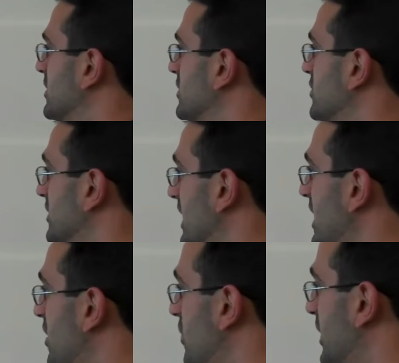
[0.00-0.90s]
So
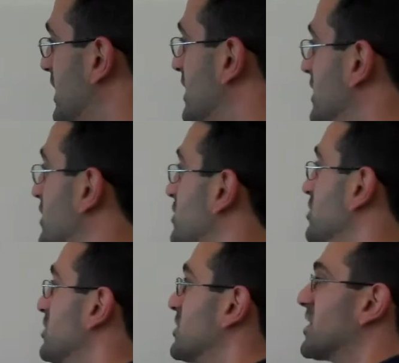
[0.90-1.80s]
now we can
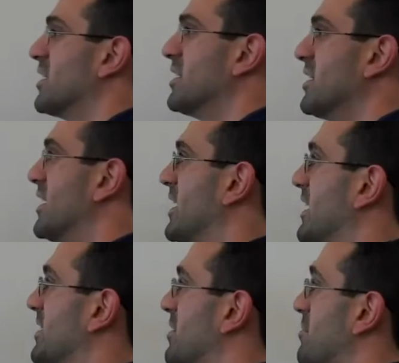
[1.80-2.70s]
use
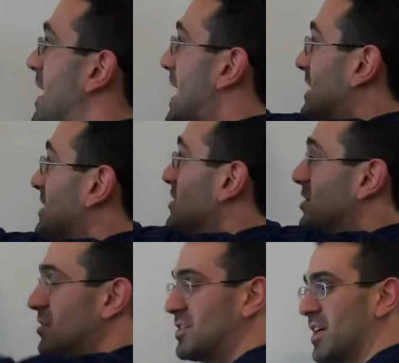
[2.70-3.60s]
the
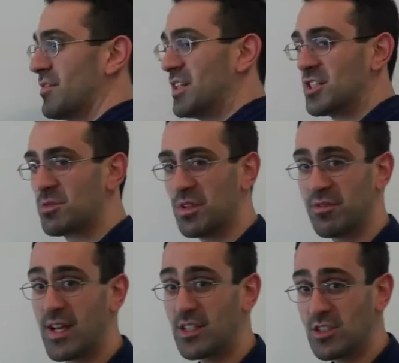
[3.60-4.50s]
magnitudes of these three
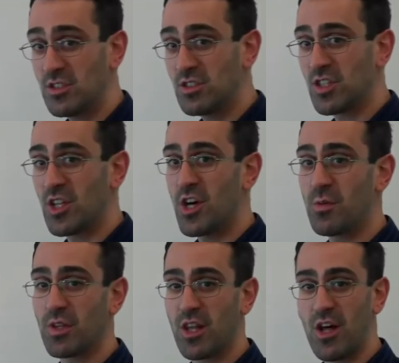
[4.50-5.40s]
vectors
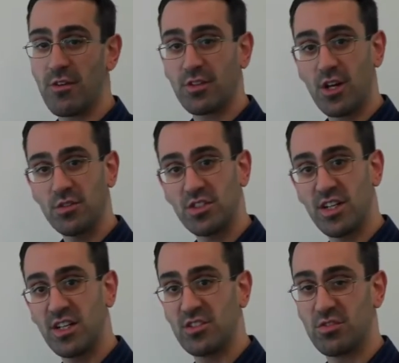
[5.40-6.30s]
along with law of
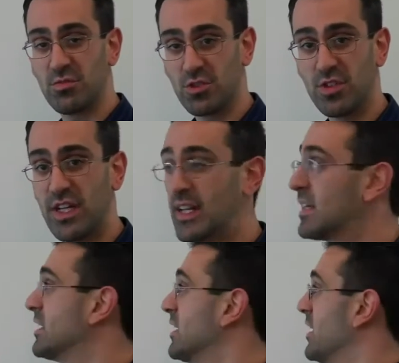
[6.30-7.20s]
cosines from
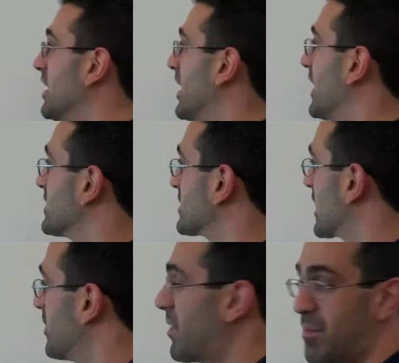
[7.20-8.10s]
trig to
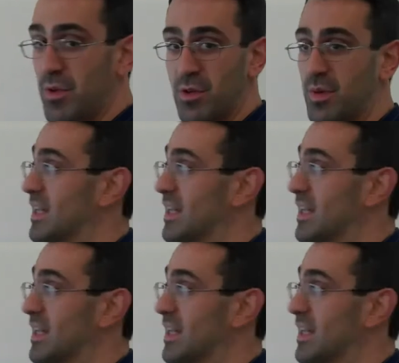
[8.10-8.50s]
come up with a